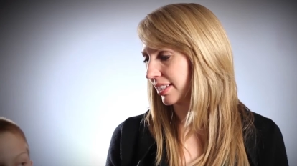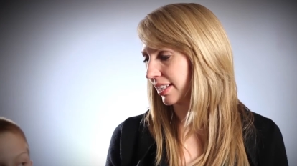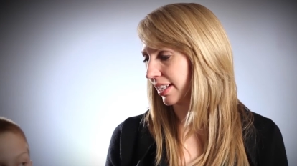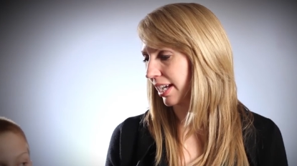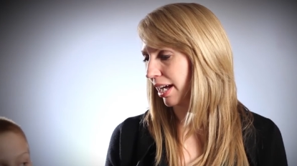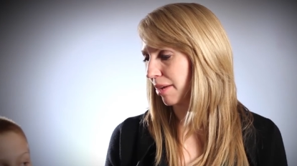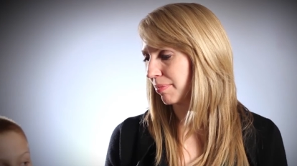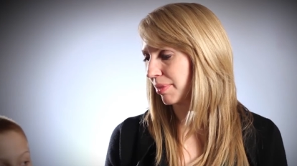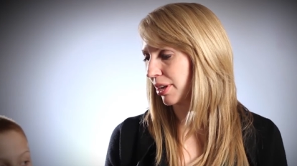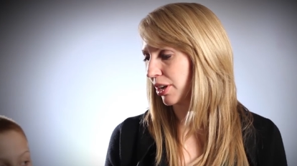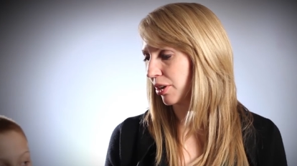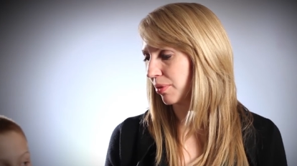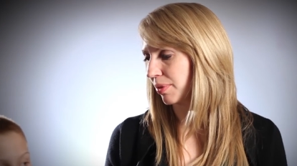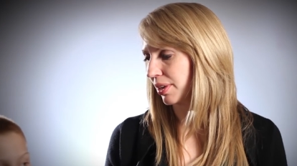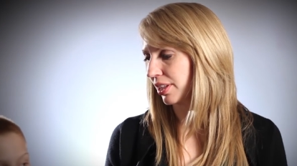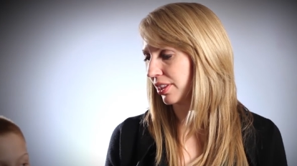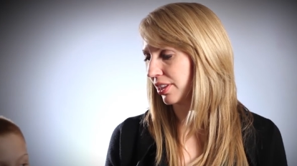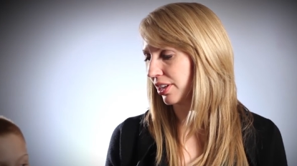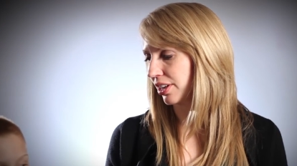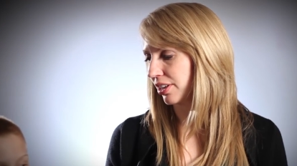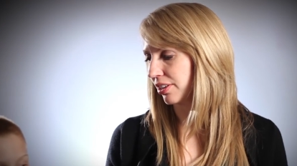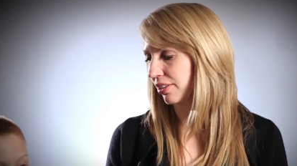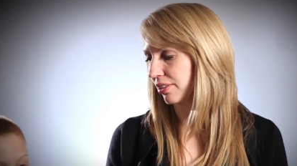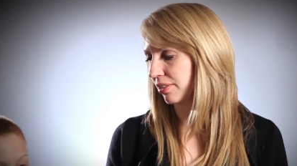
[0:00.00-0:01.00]
to come here
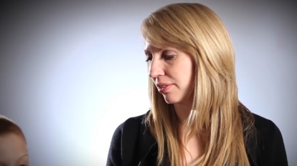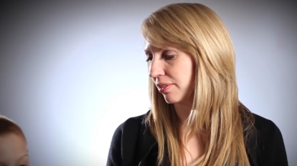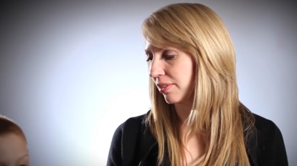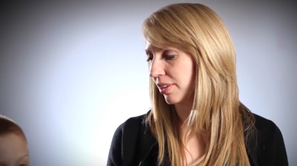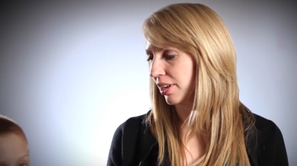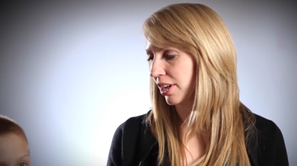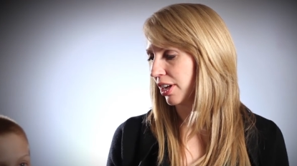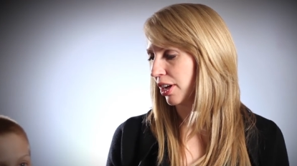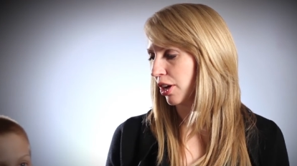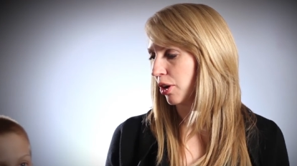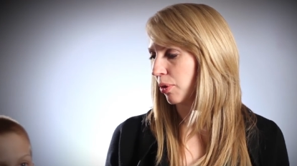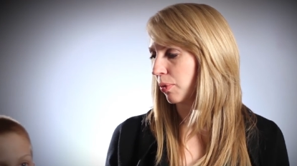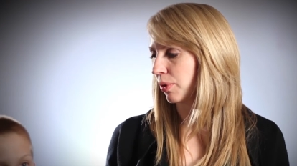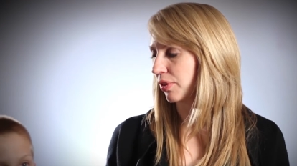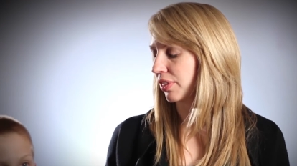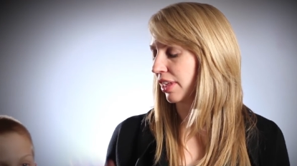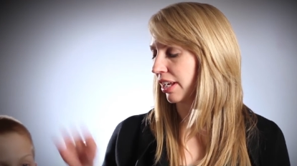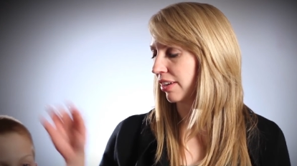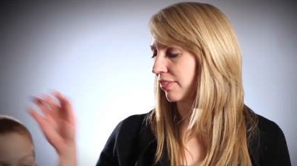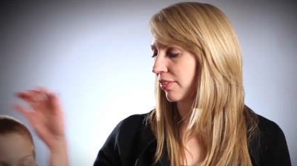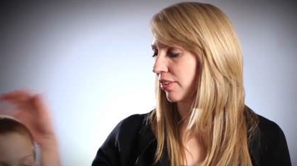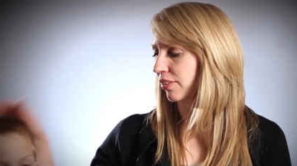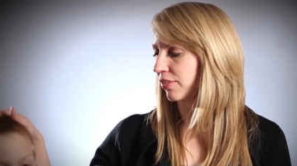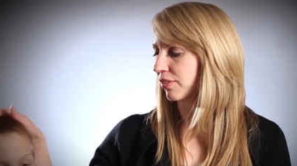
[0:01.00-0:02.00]
with you. We're
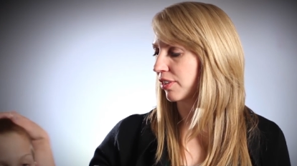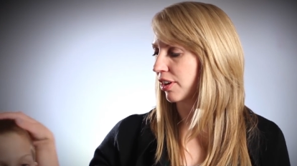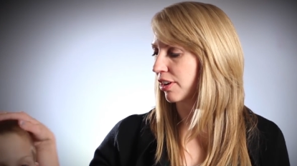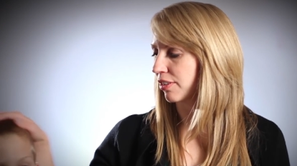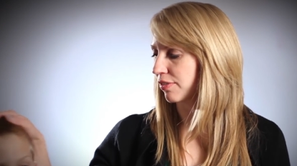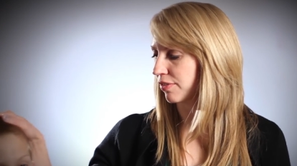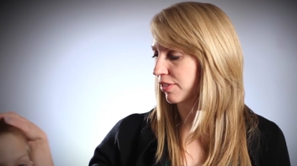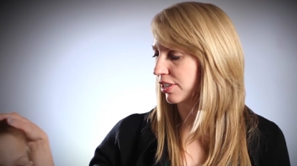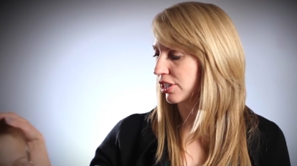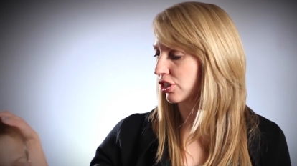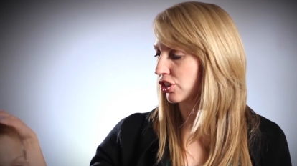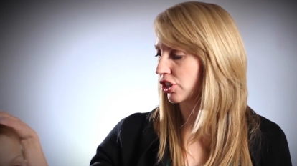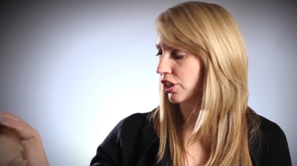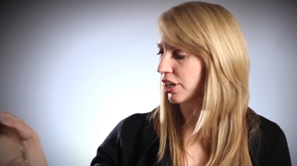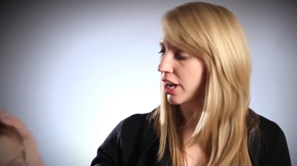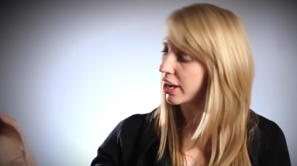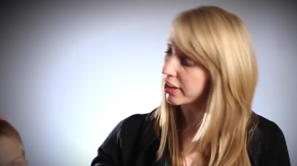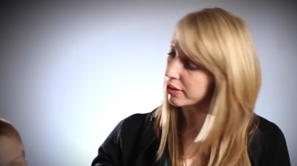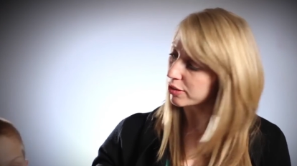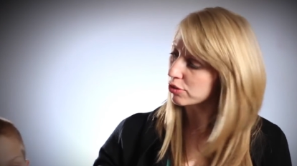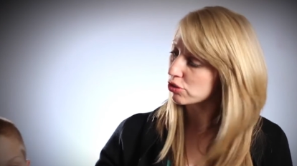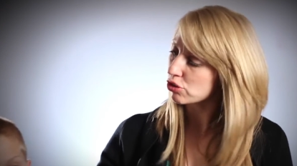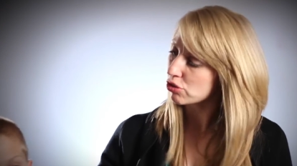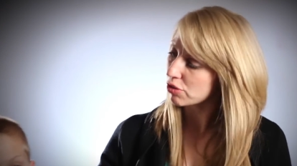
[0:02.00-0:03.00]
thankful for our free
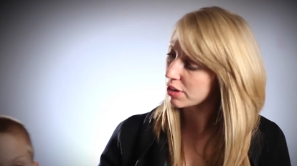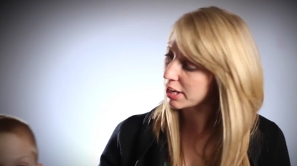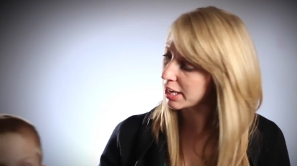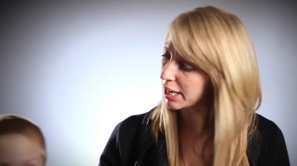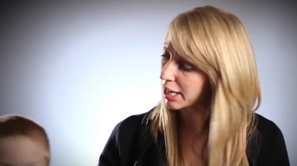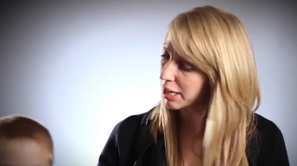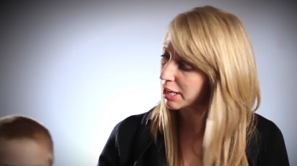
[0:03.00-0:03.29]
Chicago trip.